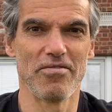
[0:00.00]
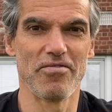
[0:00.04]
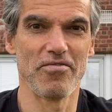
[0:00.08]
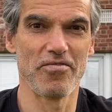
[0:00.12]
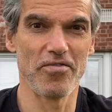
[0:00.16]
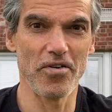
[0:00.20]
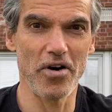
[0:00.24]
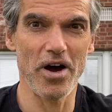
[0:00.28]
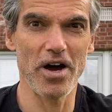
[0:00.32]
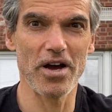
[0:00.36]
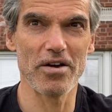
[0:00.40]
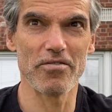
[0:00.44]

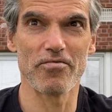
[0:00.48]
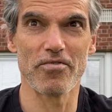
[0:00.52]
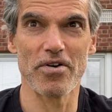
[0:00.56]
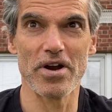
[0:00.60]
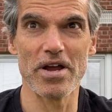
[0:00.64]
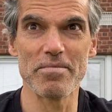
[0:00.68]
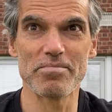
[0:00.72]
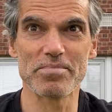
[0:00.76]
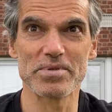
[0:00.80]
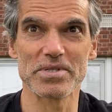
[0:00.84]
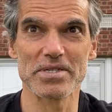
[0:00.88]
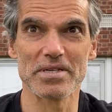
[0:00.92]
5
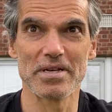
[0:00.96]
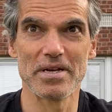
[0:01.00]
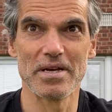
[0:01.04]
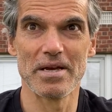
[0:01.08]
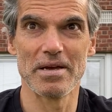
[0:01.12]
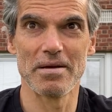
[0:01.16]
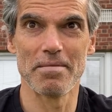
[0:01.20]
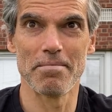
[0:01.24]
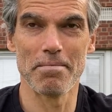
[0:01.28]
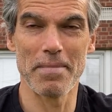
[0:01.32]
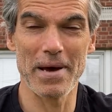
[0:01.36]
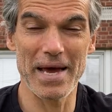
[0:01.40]
reps,
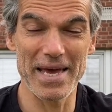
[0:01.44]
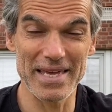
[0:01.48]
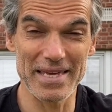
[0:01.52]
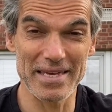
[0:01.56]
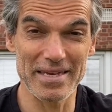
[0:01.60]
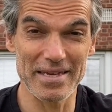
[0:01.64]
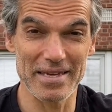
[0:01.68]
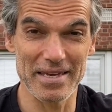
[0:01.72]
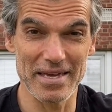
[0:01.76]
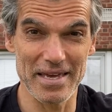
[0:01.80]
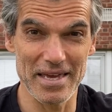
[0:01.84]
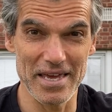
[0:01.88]
make
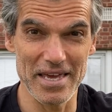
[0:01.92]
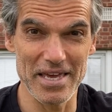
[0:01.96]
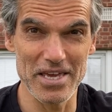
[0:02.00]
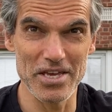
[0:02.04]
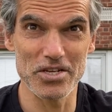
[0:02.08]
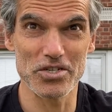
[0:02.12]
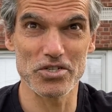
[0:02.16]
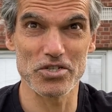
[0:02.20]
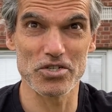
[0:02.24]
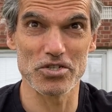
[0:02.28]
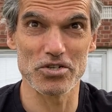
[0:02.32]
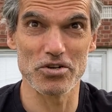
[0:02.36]

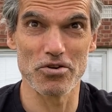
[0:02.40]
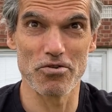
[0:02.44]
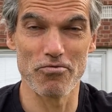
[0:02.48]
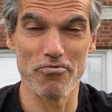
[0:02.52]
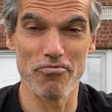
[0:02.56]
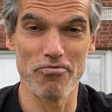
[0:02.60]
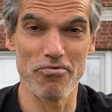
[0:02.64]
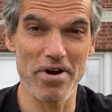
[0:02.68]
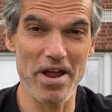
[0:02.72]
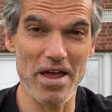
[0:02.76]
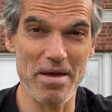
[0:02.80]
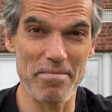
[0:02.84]
each
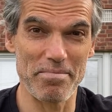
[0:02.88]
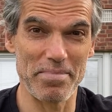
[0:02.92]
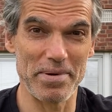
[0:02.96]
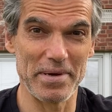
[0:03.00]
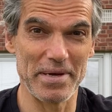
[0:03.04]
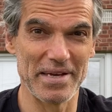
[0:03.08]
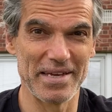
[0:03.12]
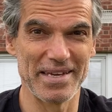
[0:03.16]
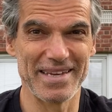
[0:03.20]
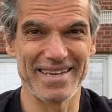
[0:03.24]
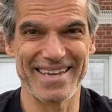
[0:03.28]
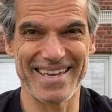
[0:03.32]
rep
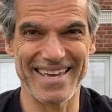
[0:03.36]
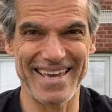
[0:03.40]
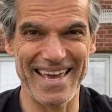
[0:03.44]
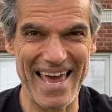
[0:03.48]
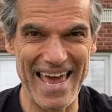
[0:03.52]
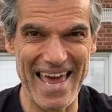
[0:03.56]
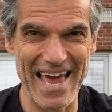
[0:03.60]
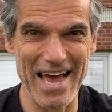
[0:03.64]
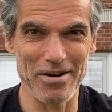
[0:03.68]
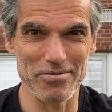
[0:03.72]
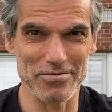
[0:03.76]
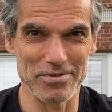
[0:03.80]

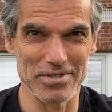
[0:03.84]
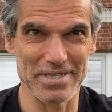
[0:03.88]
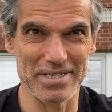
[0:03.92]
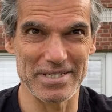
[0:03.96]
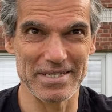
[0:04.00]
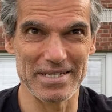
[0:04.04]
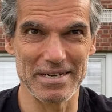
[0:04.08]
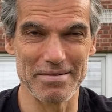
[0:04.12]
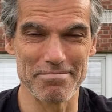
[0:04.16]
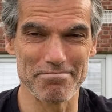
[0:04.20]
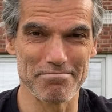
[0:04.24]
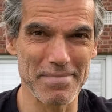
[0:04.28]
count.
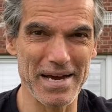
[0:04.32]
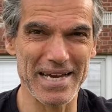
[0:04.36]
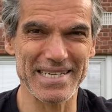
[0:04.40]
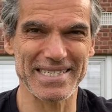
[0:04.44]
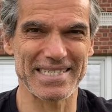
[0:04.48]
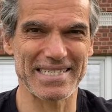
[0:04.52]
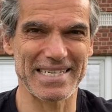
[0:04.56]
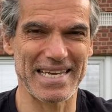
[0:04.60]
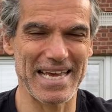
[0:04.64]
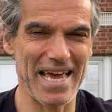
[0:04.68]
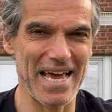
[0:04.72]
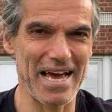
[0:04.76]
It
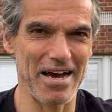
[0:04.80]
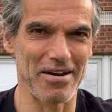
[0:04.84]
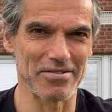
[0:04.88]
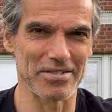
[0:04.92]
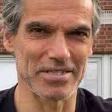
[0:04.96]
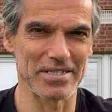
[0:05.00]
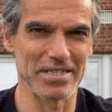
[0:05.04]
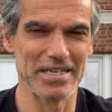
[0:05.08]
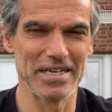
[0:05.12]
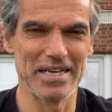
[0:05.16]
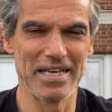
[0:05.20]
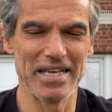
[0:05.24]
must
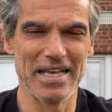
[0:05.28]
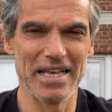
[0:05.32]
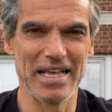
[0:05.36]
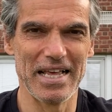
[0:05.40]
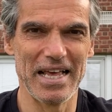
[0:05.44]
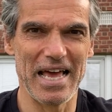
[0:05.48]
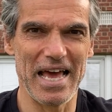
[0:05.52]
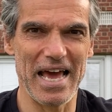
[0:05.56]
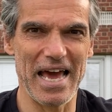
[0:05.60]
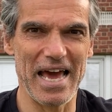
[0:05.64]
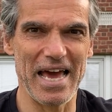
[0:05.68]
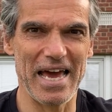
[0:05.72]
count.
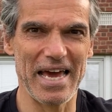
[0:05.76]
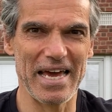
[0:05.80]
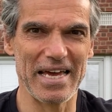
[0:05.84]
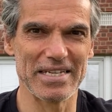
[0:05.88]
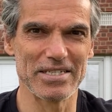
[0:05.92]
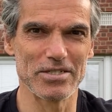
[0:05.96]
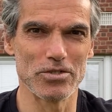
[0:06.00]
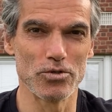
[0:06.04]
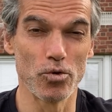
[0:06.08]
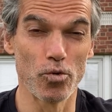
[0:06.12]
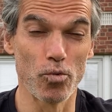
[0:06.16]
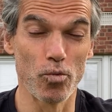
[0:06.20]

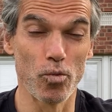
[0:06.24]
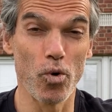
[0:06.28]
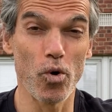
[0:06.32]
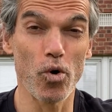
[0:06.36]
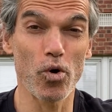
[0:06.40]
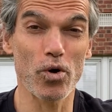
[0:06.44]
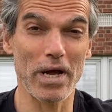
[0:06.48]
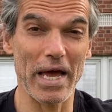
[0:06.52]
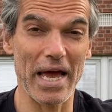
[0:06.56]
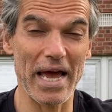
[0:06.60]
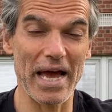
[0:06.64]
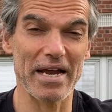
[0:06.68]
And you'll
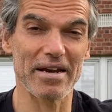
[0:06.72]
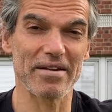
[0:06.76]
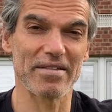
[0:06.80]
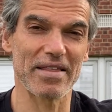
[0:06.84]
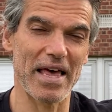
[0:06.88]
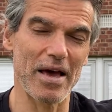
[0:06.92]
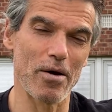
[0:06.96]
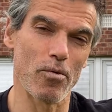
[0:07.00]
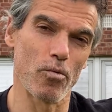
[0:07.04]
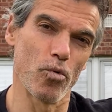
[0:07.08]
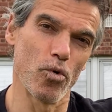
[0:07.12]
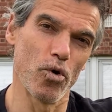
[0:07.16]
walk out of
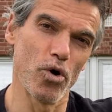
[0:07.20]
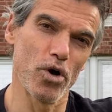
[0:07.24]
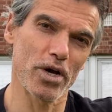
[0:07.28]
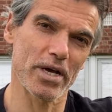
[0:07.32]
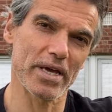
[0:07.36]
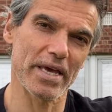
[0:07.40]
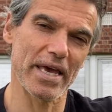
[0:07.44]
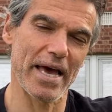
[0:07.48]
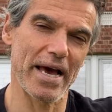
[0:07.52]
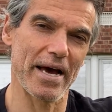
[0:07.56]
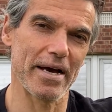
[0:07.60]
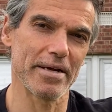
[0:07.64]
that
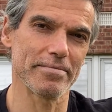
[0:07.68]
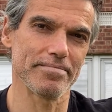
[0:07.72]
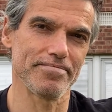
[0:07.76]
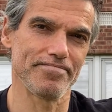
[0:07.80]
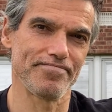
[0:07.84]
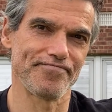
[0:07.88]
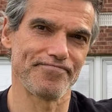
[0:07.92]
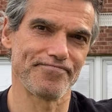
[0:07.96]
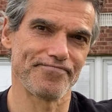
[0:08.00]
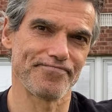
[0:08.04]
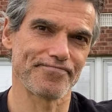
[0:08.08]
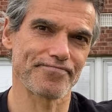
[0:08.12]
workout
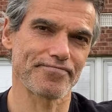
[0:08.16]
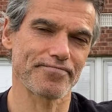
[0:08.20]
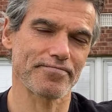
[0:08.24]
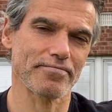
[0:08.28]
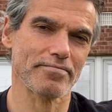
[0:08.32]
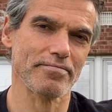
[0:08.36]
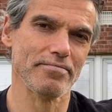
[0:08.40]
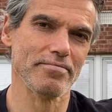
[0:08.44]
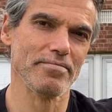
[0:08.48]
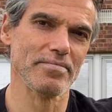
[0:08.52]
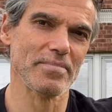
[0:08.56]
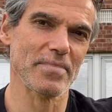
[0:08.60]

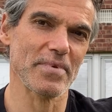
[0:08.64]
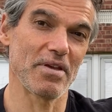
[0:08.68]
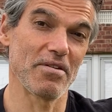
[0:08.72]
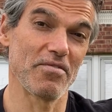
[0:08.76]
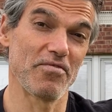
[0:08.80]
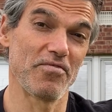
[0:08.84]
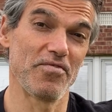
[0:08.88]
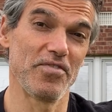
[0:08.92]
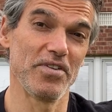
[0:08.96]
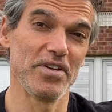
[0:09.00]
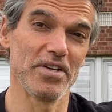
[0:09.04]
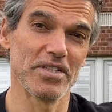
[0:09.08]

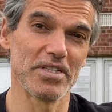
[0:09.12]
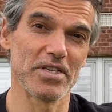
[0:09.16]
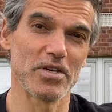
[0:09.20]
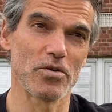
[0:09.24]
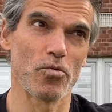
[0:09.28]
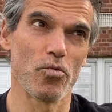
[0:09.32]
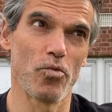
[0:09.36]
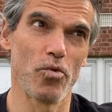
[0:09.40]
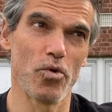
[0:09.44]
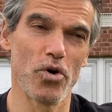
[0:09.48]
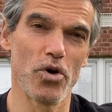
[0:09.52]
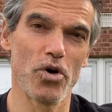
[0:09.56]

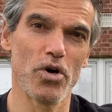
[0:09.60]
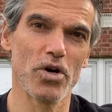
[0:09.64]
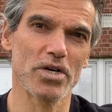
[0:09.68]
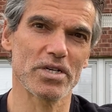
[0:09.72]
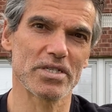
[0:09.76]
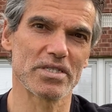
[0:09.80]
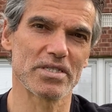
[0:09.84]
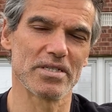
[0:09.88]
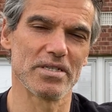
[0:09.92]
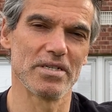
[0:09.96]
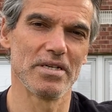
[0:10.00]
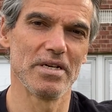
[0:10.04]
feeling
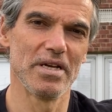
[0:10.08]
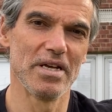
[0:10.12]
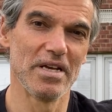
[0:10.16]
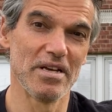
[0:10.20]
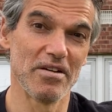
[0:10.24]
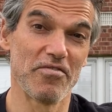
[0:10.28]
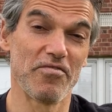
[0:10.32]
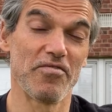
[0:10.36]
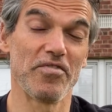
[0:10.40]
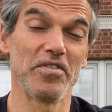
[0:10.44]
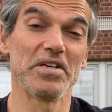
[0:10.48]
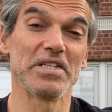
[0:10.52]
worked,
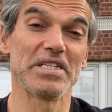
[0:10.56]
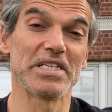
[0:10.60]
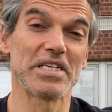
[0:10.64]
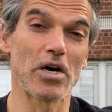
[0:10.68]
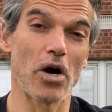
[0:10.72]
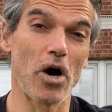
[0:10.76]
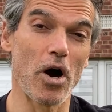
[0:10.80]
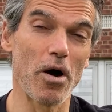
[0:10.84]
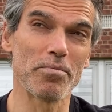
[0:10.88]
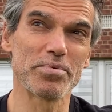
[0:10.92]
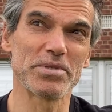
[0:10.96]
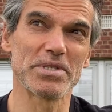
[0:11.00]
feeling
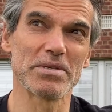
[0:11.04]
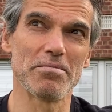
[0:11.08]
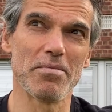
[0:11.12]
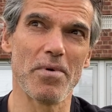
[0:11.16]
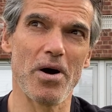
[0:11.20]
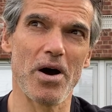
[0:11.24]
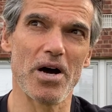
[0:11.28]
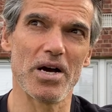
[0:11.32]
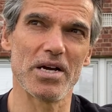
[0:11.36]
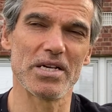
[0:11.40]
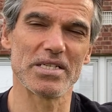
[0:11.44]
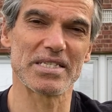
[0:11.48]

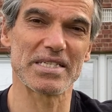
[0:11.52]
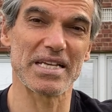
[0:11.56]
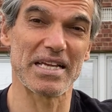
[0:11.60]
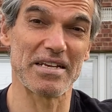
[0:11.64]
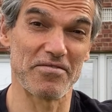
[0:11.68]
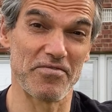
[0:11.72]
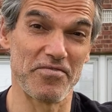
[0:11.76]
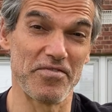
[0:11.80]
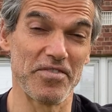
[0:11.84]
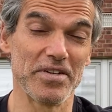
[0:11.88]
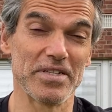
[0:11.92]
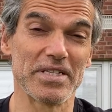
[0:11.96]
optimized,
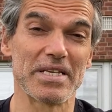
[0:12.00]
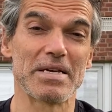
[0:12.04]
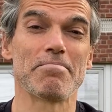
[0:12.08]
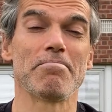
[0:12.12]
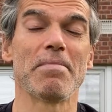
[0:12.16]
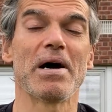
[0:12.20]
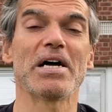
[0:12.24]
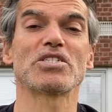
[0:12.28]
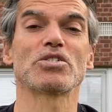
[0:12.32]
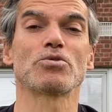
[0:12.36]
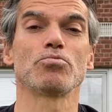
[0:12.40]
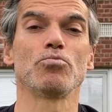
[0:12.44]
and feeling
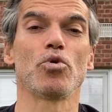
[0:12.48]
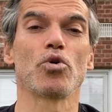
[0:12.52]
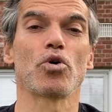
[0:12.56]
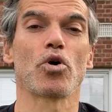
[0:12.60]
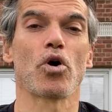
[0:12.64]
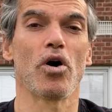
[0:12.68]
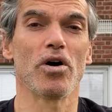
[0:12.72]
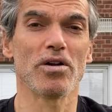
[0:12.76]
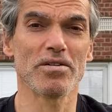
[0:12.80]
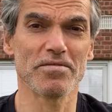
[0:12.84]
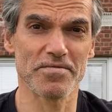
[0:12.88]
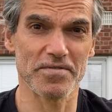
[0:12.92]
much more
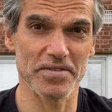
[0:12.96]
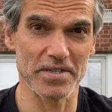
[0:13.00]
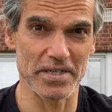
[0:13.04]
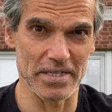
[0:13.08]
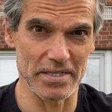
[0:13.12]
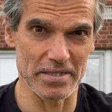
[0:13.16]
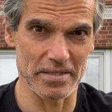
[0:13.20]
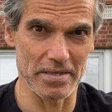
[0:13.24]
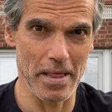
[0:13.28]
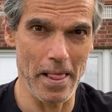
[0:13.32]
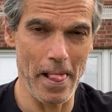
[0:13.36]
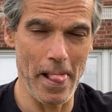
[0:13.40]
confident.